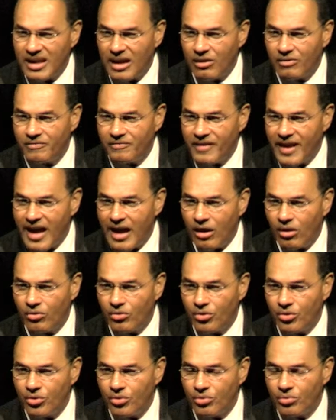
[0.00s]
and our
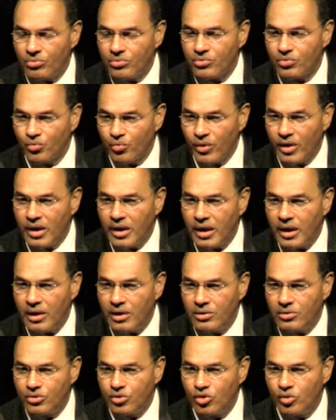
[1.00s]
values
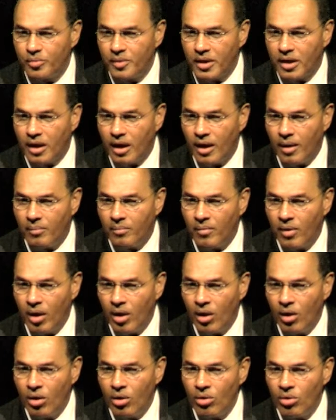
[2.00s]
really do become
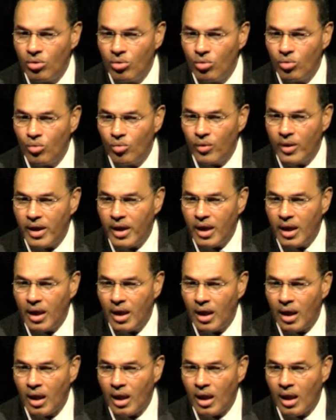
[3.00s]
who
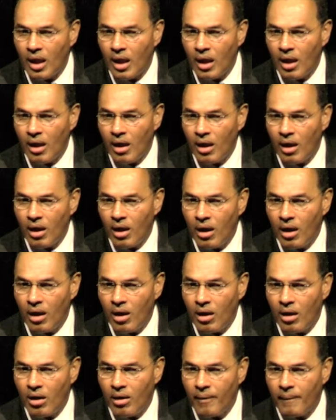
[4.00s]
we
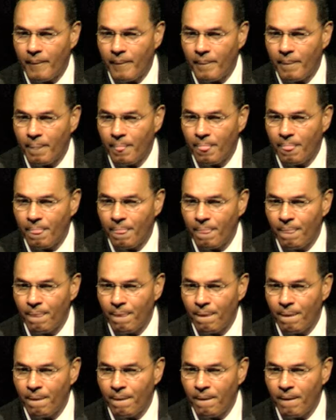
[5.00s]
are
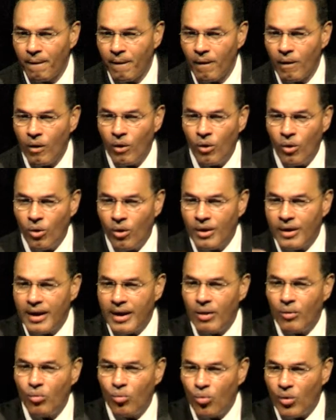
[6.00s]
on
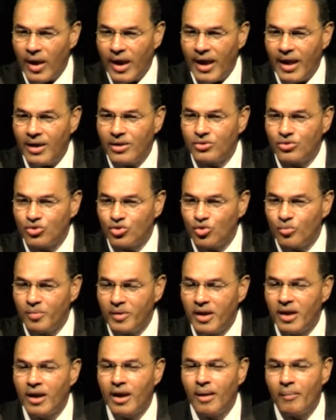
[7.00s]
our way to
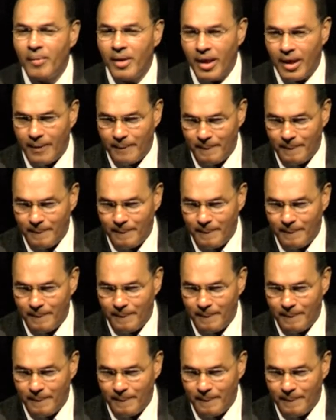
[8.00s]
becoming.